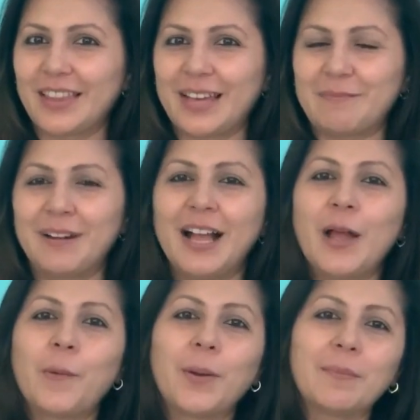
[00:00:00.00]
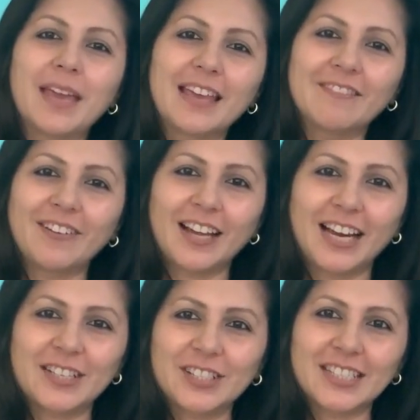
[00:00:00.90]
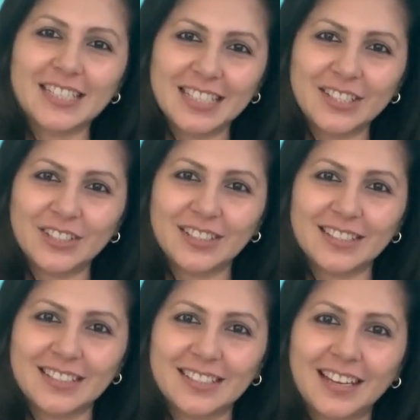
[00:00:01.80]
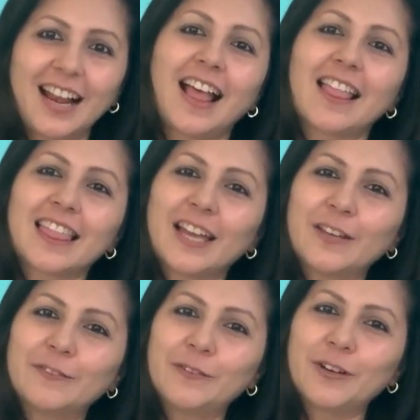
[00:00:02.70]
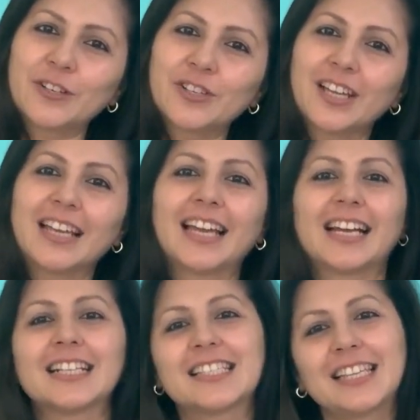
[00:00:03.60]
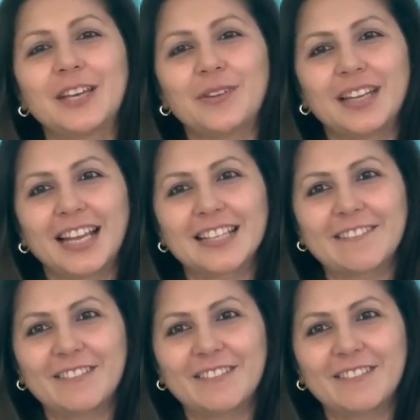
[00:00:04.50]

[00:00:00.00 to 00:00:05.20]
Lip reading: them when making financial decisions. Thank you for watching, and I'll see you in the next